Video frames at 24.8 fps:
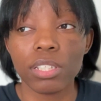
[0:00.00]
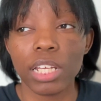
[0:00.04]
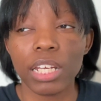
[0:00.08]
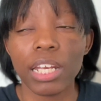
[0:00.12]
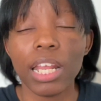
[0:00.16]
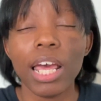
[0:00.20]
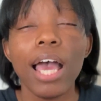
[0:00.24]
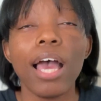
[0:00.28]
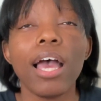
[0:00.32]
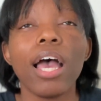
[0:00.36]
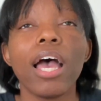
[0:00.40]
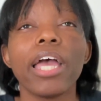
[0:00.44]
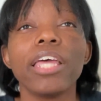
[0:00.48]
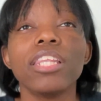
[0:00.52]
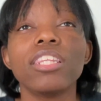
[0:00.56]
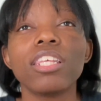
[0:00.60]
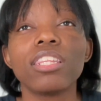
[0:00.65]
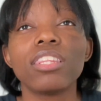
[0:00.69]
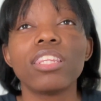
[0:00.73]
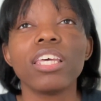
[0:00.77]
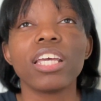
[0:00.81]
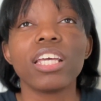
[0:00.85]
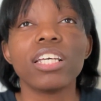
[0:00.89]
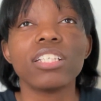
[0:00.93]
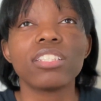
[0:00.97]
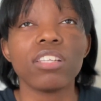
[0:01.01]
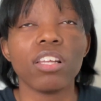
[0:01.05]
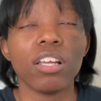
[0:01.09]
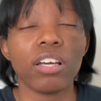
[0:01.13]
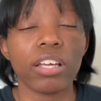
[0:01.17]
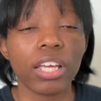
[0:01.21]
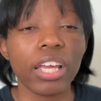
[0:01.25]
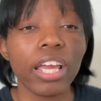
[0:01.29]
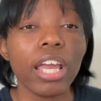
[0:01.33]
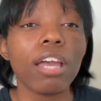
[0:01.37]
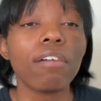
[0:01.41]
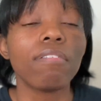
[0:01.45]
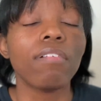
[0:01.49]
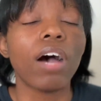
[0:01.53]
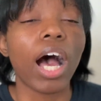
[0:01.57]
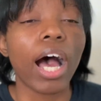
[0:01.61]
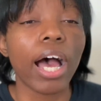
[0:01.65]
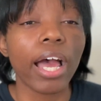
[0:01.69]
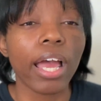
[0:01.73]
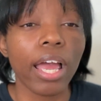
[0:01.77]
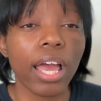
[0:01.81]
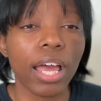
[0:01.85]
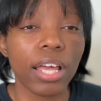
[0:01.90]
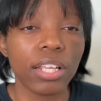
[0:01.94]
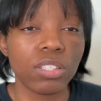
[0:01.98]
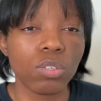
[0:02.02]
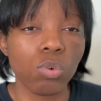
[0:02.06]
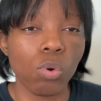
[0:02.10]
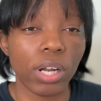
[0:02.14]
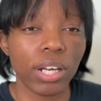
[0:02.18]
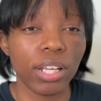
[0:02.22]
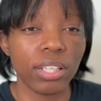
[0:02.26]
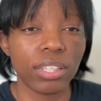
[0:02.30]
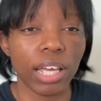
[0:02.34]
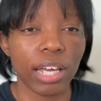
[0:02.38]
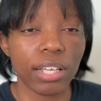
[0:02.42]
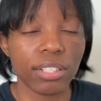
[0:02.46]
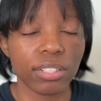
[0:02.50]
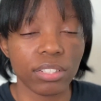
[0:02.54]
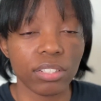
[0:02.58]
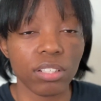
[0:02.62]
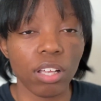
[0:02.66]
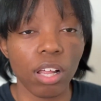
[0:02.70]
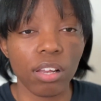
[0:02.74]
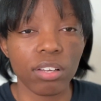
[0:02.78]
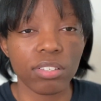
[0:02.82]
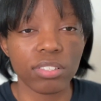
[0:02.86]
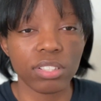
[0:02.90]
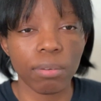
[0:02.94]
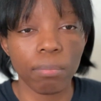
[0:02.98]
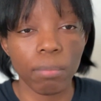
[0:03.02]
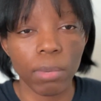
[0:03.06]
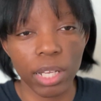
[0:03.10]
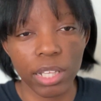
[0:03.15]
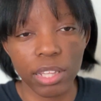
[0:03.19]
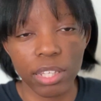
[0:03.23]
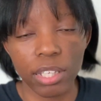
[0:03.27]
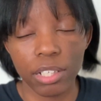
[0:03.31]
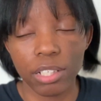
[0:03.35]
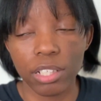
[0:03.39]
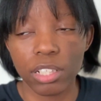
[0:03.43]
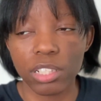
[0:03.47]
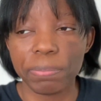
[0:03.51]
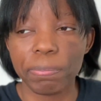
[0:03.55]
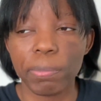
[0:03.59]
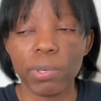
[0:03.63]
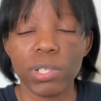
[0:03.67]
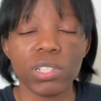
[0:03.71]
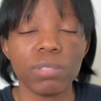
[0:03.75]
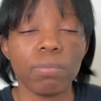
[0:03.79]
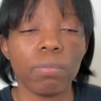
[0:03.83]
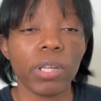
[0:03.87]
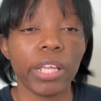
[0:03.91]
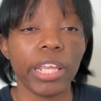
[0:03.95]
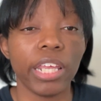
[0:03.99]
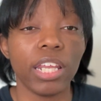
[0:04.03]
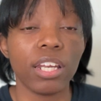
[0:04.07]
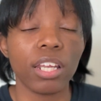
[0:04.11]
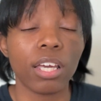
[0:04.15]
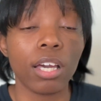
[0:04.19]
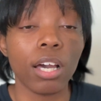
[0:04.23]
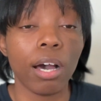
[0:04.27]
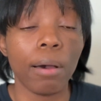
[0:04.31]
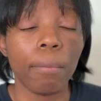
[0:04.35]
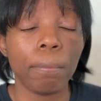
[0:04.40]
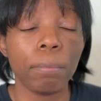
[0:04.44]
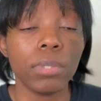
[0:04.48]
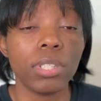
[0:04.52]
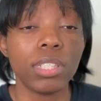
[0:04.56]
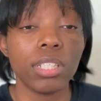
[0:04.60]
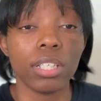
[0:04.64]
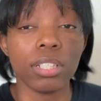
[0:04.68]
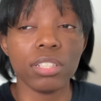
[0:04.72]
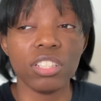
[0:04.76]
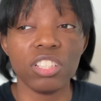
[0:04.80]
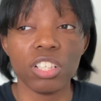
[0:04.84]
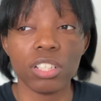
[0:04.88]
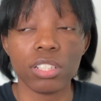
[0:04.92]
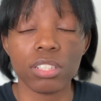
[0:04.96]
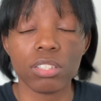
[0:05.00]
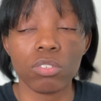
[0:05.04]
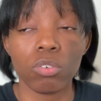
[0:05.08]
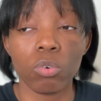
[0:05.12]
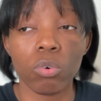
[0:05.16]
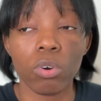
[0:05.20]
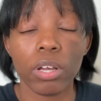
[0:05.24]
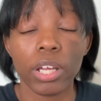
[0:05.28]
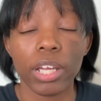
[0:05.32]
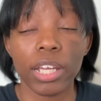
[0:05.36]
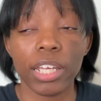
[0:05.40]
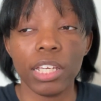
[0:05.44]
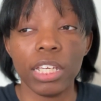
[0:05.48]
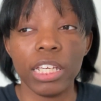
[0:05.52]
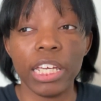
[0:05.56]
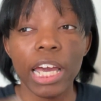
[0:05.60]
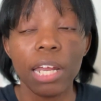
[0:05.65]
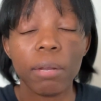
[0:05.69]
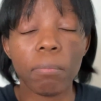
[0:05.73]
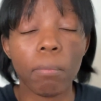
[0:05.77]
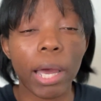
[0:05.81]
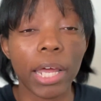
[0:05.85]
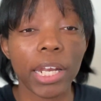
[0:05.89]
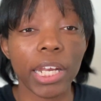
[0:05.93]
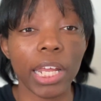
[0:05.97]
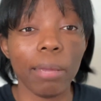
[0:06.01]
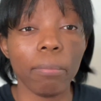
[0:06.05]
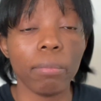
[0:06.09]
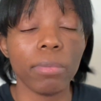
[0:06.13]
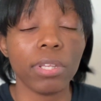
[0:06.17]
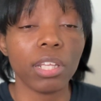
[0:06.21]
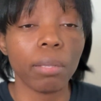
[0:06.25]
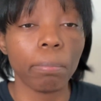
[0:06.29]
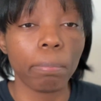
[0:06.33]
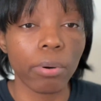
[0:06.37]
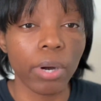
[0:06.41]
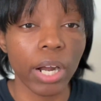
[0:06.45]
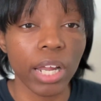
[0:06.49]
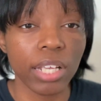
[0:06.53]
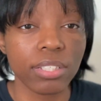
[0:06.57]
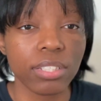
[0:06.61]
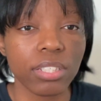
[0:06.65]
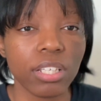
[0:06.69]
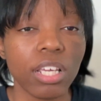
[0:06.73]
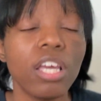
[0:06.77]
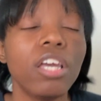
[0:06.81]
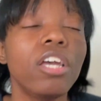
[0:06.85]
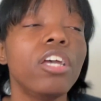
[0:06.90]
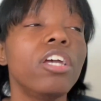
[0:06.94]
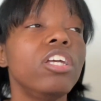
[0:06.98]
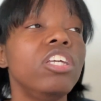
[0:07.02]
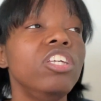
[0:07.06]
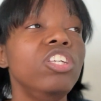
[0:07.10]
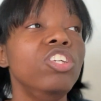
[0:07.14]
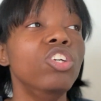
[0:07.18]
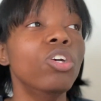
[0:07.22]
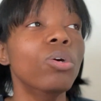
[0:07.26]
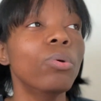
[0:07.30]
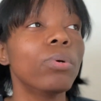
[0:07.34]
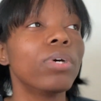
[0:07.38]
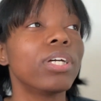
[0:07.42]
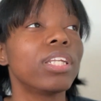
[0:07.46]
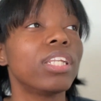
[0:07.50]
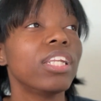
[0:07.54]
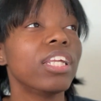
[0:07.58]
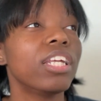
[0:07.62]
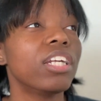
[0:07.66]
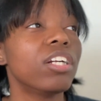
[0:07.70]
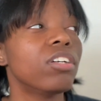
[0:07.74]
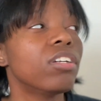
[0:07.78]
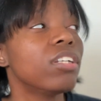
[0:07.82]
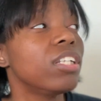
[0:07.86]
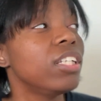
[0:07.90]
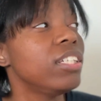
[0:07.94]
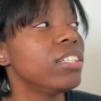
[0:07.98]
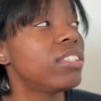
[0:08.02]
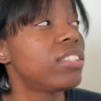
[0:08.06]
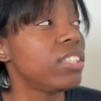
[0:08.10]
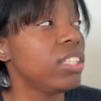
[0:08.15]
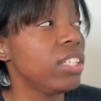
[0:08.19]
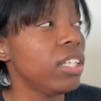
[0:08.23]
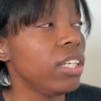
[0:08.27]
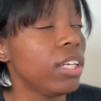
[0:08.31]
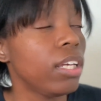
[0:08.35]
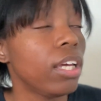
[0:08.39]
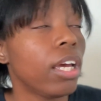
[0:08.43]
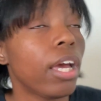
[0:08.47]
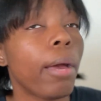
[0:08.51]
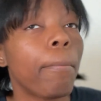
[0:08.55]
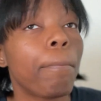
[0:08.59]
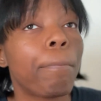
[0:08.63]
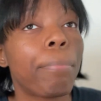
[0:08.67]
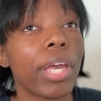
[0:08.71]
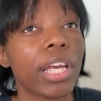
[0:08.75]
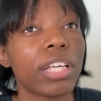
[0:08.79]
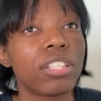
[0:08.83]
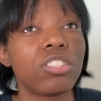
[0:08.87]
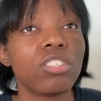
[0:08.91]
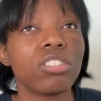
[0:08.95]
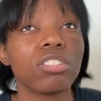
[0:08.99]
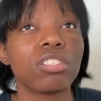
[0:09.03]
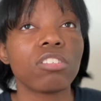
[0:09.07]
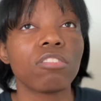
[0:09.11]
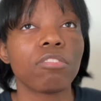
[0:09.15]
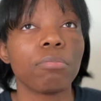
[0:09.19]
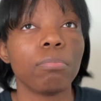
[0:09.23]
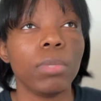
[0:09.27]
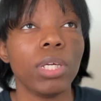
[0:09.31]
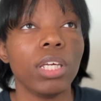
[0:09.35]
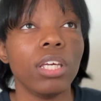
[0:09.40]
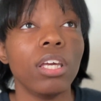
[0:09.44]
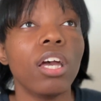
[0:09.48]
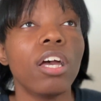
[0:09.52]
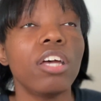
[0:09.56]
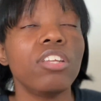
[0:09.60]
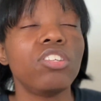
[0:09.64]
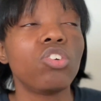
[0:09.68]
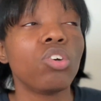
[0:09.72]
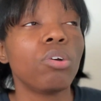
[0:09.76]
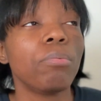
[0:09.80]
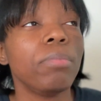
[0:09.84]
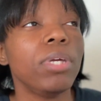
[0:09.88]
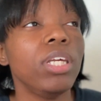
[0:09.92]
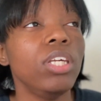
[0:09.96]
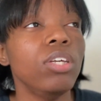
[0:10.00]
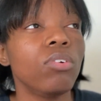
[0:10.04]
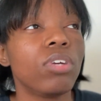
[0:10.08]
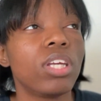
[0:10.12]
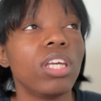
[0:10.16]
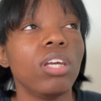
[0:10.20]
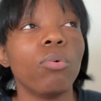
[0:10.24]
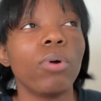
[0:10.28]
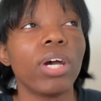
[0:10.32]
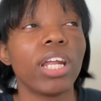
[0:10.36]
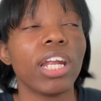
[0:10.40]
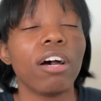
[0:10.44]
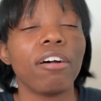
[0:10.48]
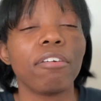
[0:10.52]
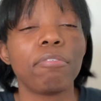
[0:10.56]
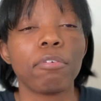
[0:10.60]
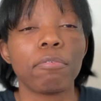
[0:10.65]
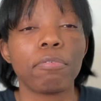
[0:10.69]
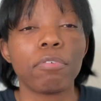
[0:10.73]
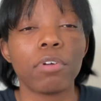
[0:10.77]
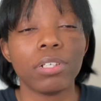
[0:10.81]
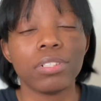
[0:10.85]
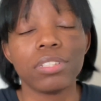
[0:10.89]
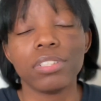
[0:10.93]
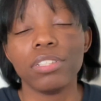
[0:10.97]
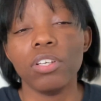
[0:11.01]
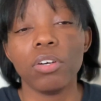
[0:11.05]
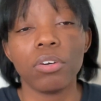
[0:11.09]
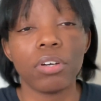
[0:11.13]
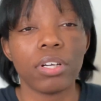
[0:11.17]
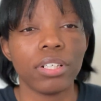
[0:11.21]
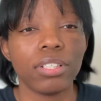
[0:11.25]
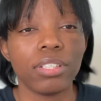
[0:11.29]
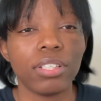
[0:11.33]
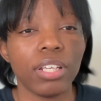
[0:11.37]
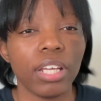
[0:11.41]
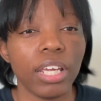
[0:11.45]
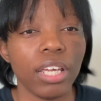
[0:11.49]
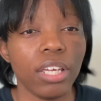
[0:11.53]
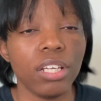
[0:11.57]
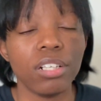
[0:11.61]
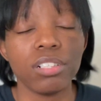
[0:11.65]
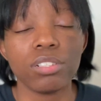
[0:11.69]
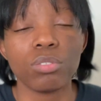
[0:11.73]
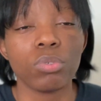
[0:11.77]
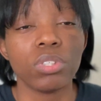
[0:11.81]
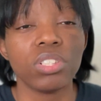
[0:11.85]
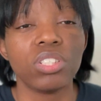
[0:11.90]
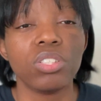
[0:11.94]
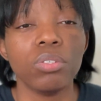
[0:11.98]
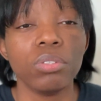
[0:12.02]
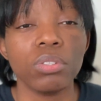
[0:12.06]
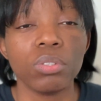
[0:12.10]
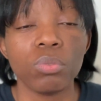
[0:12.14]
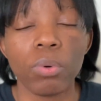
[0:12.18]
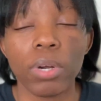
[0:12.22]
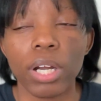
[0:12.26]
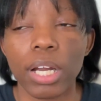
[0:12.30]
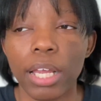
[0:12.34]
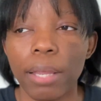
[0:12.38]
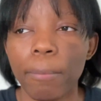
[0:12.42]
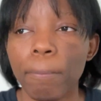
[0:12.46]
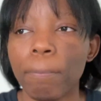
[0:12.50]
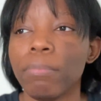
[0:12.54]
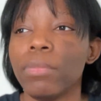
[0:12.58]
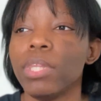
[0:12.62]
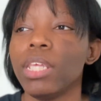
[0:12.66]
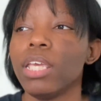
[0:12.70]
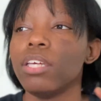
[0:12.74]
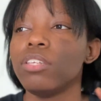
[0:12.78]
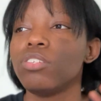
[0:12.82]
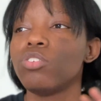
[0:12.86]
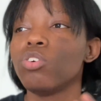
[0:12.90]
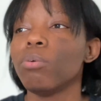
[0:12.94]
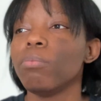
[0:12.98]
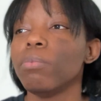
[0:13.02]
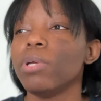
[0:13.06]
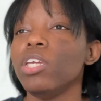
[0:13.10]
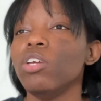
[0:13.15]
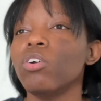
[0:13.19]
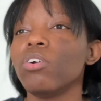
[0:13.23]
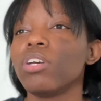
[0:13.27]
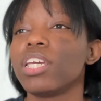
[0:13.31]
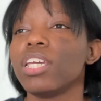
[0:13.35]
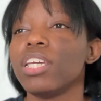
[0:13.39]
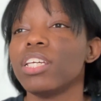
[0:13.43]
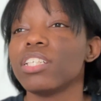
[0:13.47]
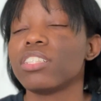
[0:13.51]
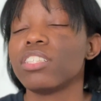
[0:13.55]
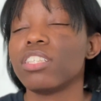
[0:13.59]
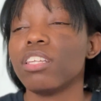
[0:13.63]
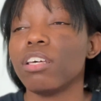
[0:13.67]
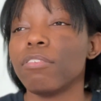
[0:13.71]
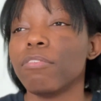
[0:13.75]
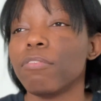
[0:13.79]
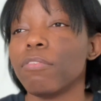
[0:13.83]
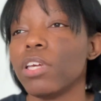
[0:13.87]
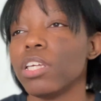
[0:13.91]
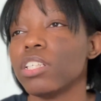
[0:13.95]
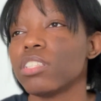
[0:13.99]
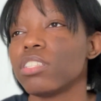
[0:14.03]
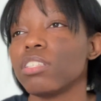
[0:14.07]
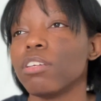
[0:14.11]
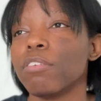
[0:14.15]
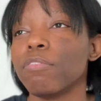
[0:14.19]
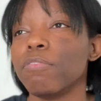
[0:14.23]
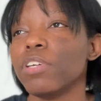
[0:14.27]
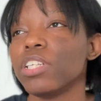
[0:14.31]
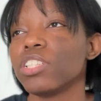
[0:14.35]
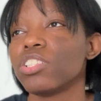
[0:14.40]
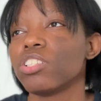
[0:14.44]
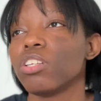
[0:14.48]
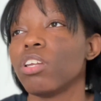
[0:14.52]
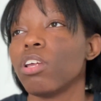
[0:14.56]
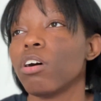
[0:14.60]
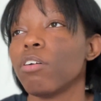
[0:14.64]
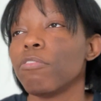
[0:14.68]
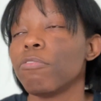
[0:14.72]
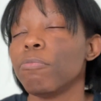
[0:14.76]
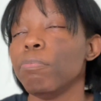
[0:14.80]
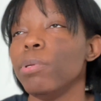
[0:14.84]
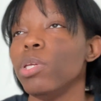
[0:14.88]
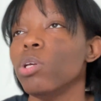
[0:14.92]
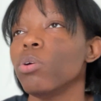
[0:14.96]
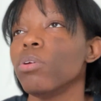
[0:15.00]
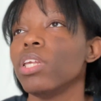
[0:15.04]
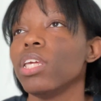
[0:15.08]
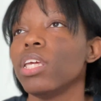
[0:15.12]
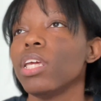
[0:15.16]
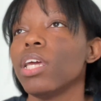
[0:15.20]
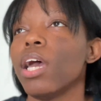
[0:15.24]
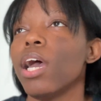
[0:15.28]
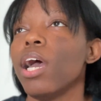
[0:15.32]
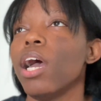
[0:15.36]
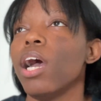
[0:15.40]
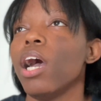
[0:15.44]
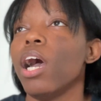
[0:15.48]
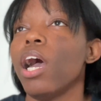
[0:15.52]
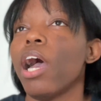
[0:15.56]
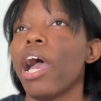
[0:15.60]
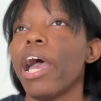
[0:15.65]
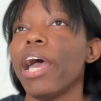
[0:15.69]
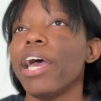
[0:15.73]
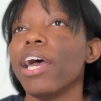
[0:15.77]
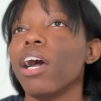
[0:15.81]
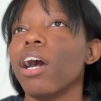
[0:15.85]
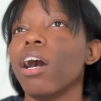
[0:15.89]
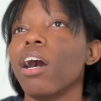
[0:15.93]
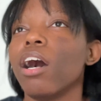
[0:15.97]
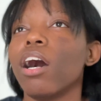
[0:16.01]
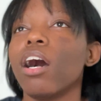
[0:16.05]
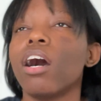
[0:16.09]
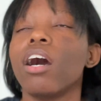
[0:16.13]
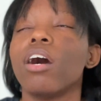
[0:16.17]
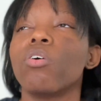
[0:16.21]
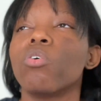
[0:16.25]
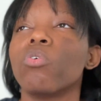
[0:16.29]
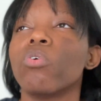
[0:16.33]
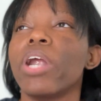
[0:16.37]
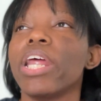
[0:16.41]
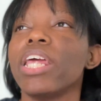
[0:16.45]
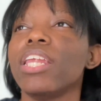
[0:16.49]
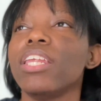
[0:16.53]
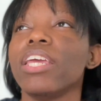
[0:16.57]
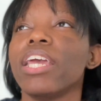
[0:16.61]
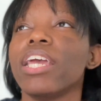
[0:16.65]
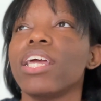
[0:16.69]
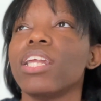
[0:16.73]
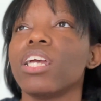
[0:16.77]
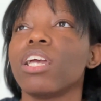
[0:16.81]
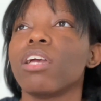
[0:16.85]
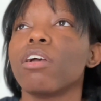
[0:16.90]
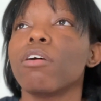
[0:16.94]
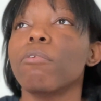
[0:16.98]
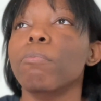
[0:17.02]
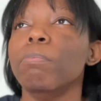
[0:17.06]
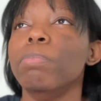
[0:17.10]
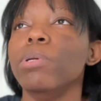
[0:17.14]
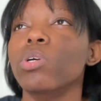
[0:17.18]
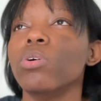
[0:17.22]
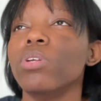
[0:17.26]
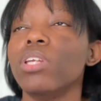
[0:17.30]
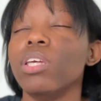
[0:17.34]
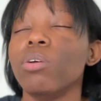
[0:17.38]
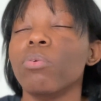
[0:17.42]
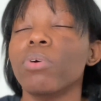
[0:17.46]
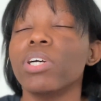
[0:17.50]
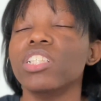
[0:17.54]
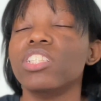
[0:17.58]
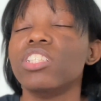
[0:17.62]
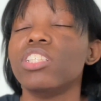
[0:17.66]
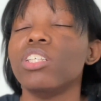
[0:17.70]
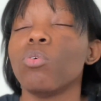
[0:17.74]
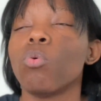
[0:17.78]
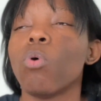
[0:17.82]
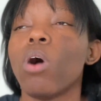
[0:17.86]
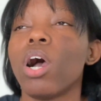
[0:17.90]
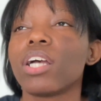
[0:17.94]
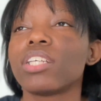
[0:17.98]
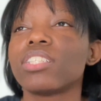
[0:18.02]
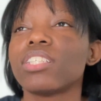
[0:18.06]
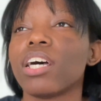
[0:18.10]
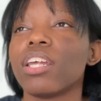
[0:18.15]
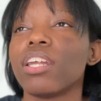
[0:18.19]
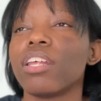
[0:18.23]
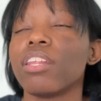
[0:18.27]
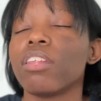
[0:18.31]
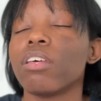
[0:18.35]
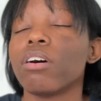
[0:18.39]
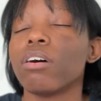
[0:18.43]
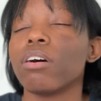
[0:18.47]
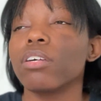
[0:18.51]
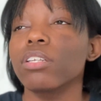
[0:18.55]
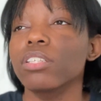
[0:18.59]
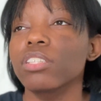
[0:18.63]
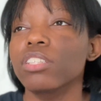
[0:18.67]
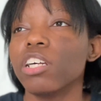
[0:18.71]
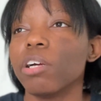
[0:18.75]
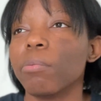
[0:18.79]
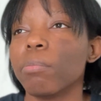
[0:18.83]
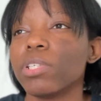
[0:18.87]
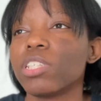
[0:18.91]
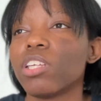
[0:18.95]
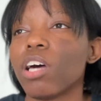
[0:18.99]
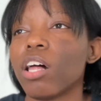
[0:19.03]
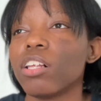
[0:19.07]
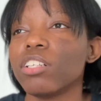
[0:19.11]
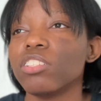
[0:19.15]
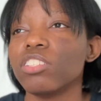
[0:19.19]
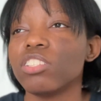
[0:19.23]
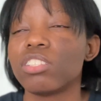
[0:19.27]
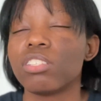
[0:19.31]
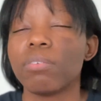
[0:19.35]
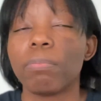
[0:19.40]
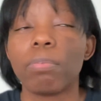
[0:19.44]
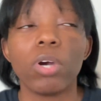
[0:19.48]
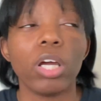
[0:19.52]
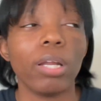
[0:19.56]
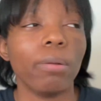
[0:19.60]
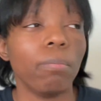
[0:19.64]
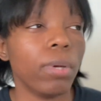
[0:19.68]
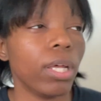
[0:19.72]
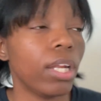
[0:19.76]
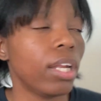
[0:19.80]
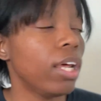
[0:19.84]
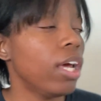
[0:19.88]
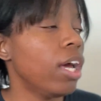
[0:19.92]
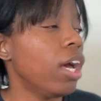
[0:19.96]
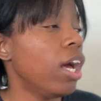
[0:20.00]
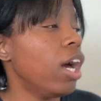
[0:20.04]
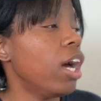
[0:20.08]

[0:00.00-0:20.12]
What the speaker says: And the thing is, look, if I had $20,000 a month in disposable income to just get my name in the press, you would literally see pictures of me. Tumi Yuki went out for frozen yogurt today. Here's what she was wearing. Tumi Yuki is the vision of beauty, radiating beauty when she walks out of the dermatologist appointment.